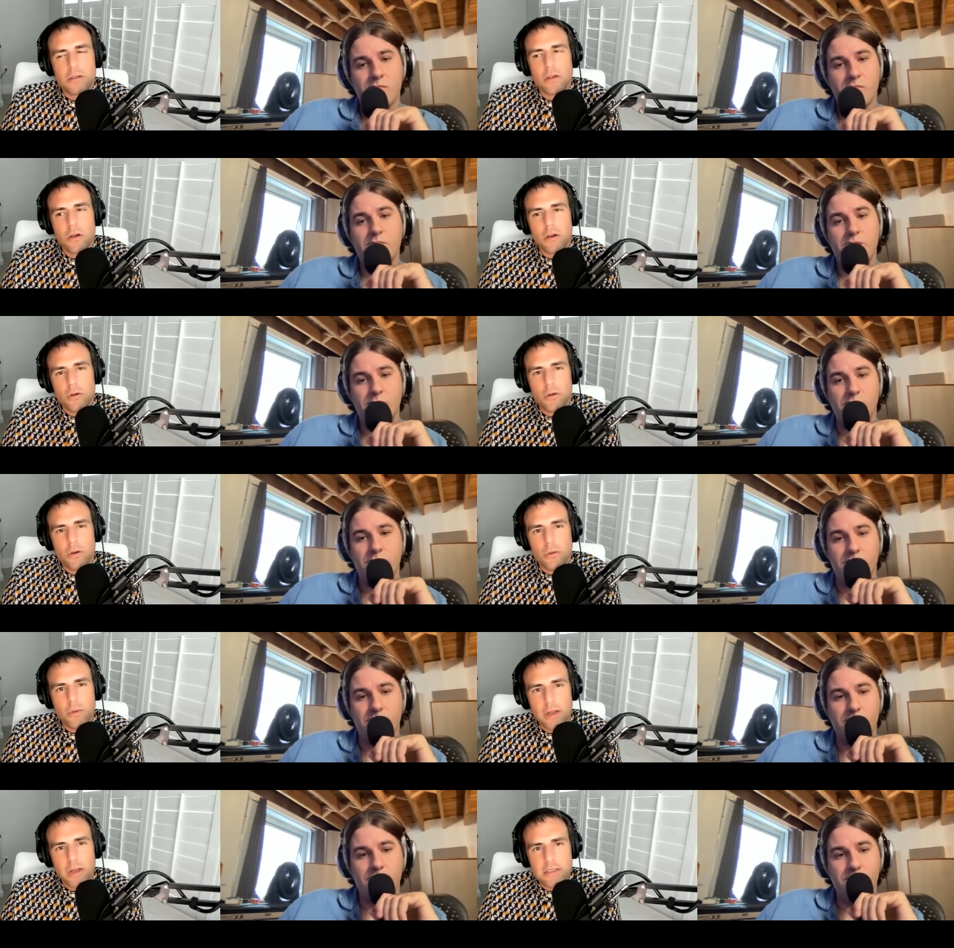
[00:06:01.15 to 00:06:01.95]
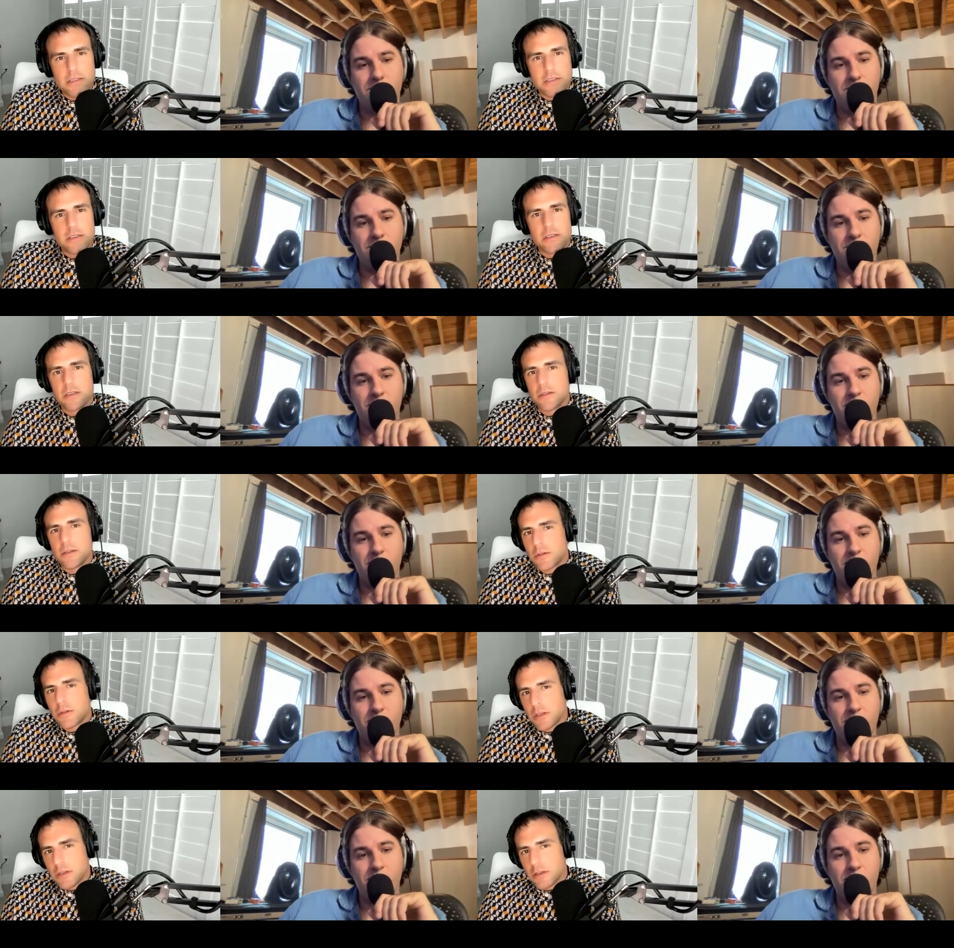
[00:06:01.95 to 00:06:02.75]
Speaker 1: go away
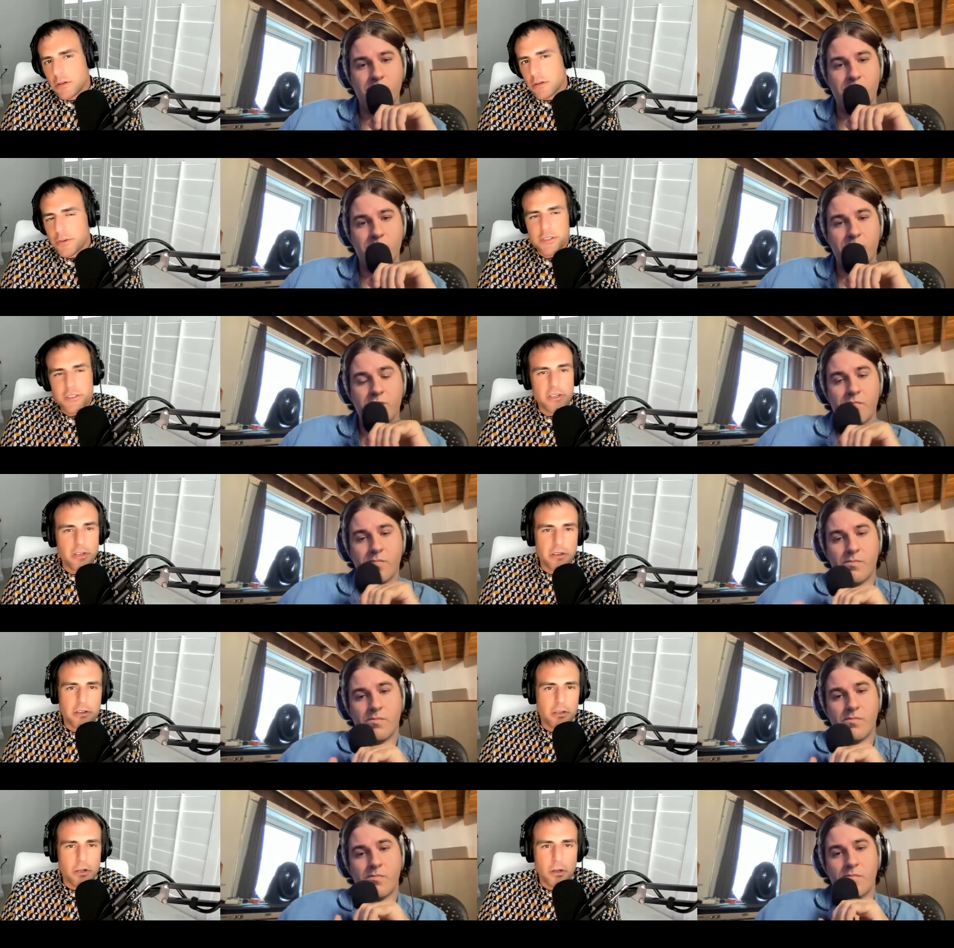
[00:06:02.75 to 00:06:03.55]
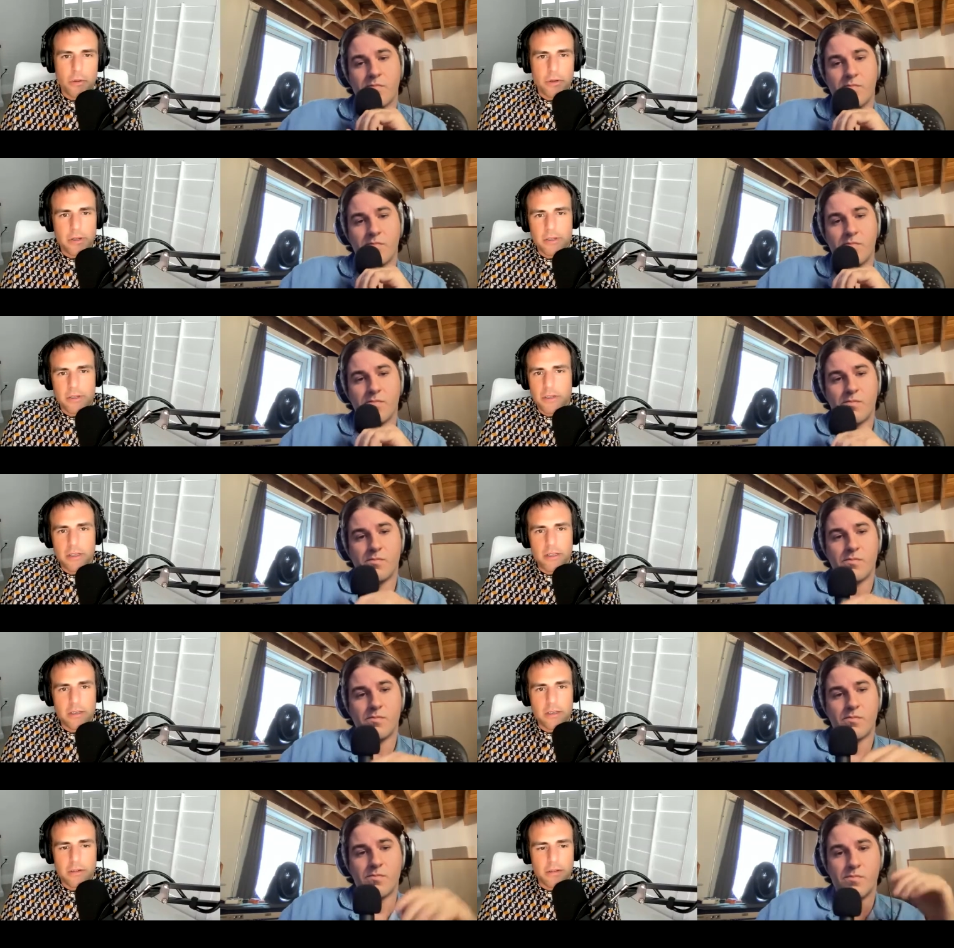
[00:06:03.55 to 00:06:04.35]
to university. Or are you going
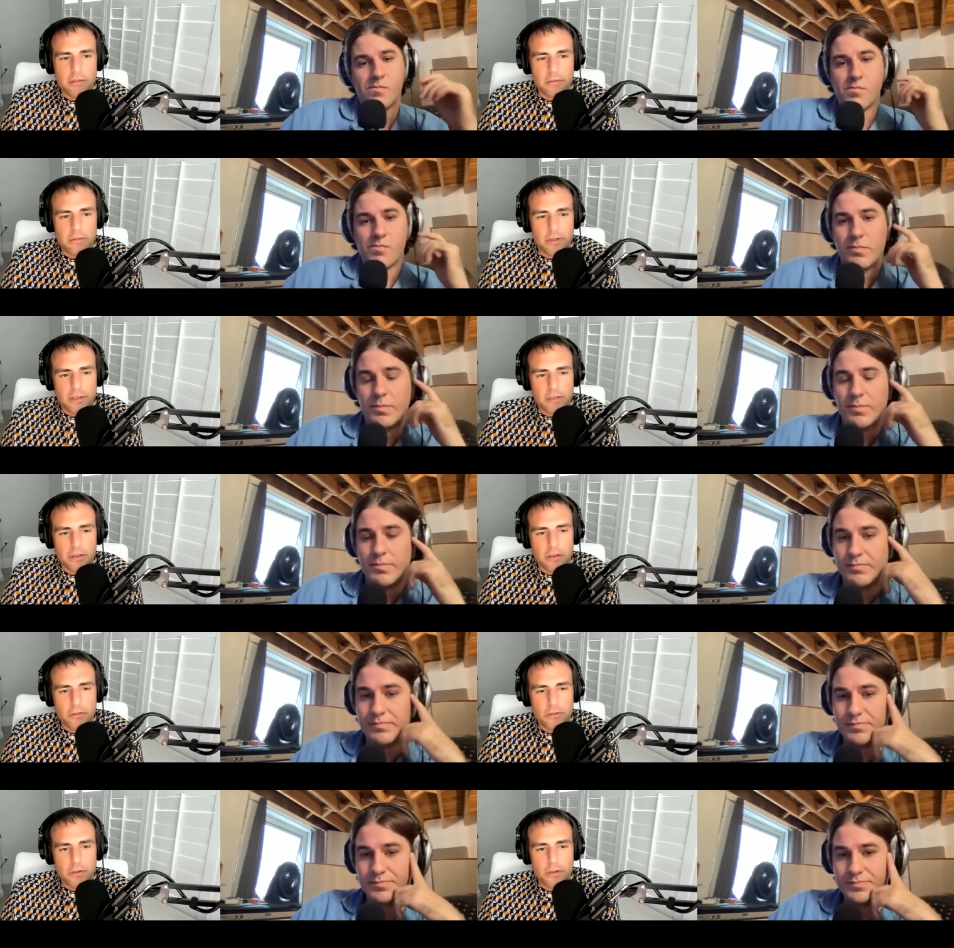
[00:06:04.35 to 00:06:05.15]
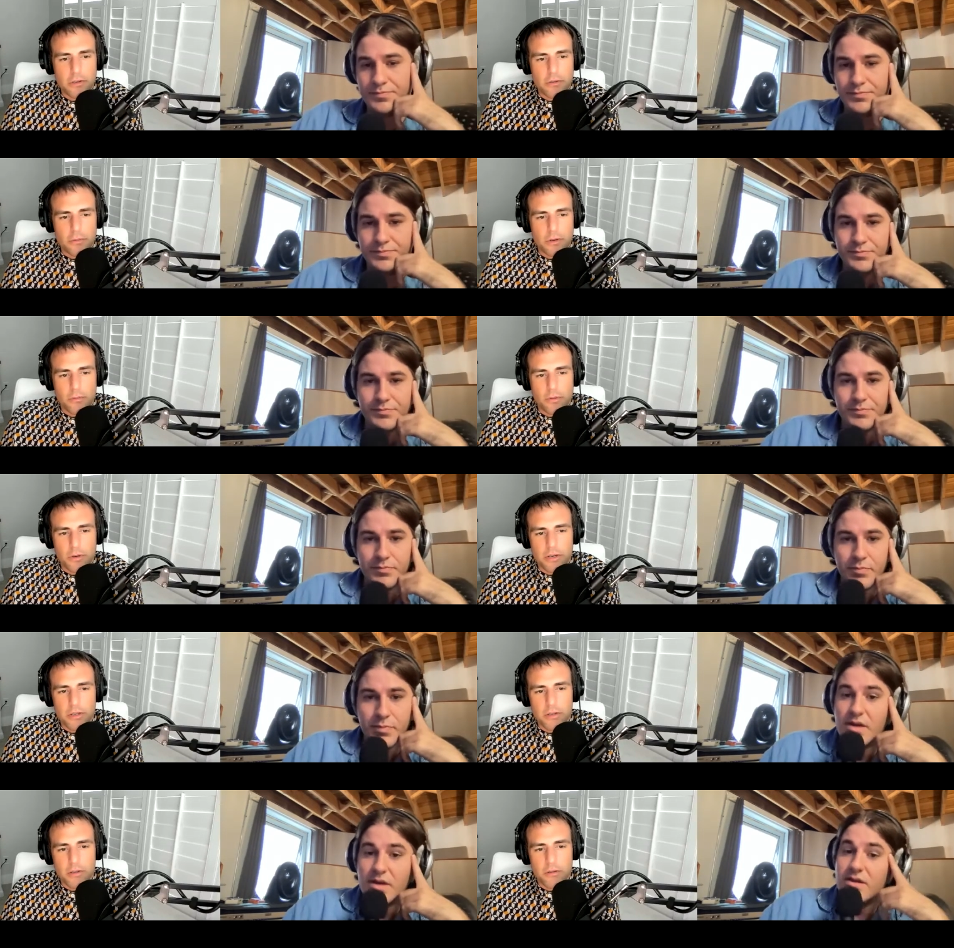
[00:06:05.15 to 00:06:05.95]
in in Vancouver? Where,
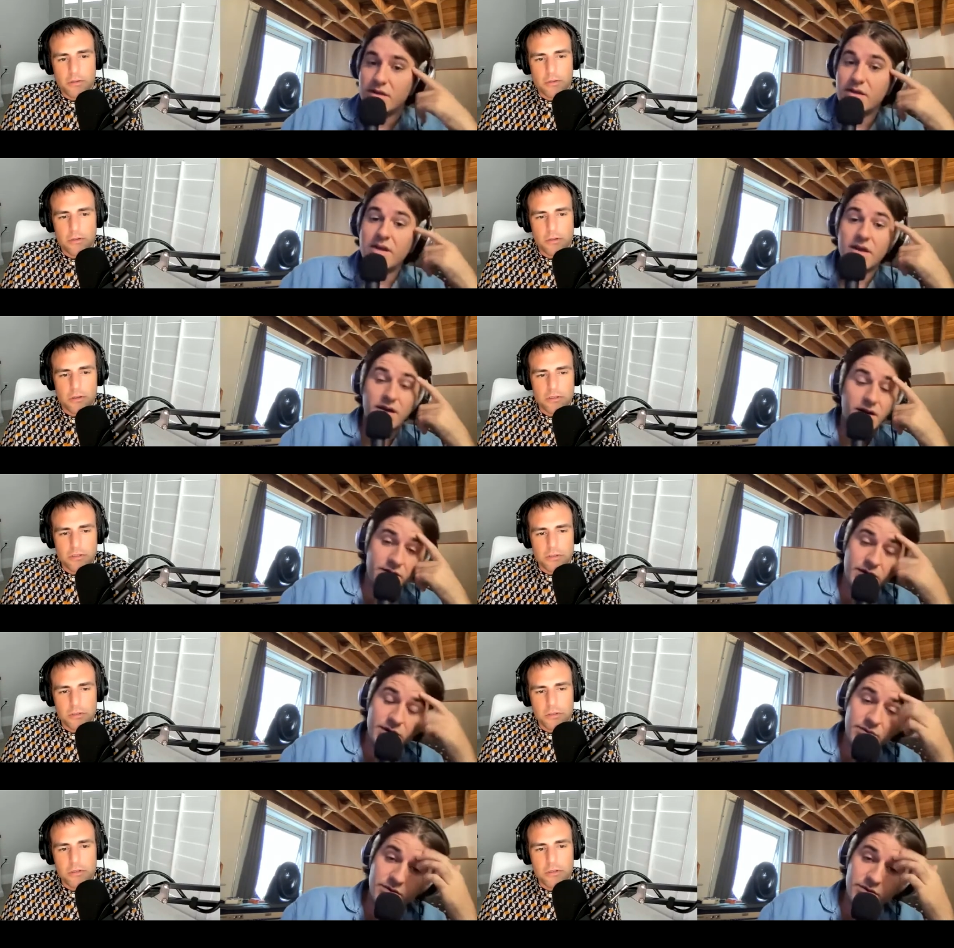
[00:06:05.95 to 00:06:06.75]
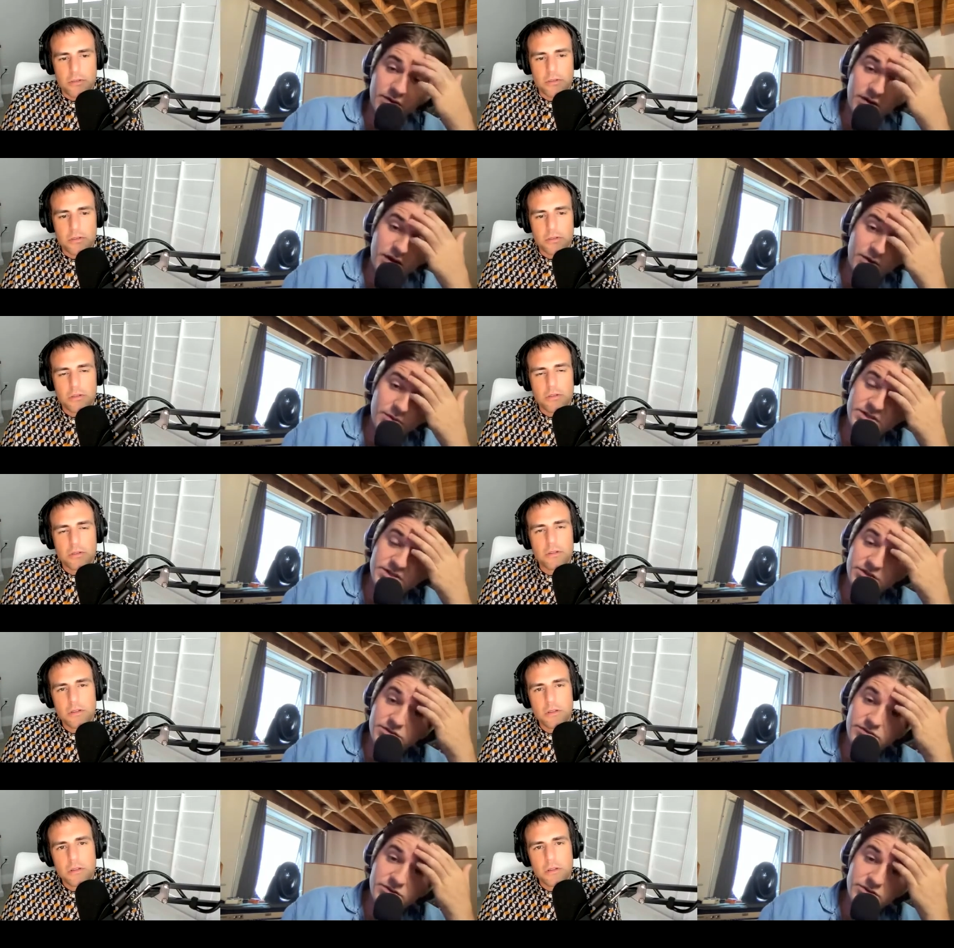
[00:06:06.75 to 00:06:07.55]
where do you yeah, go to school?
Speaker 2: I, I
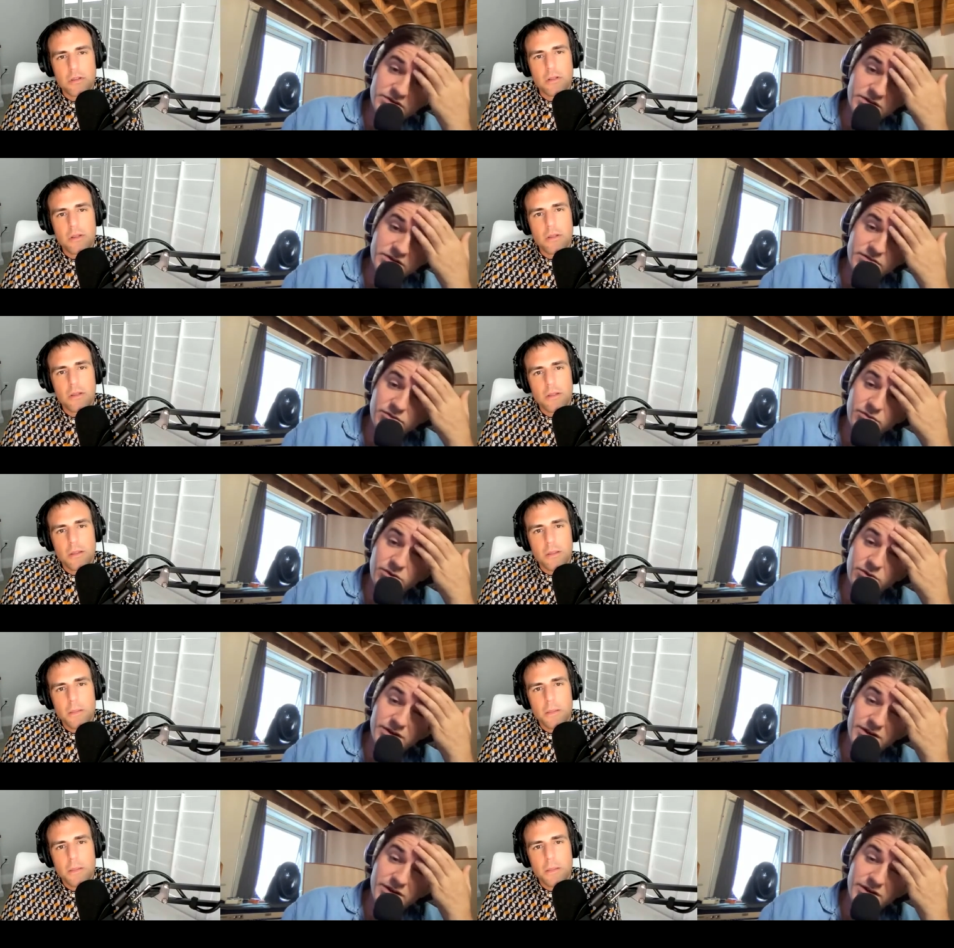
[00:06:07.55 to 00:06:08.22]
went to university for one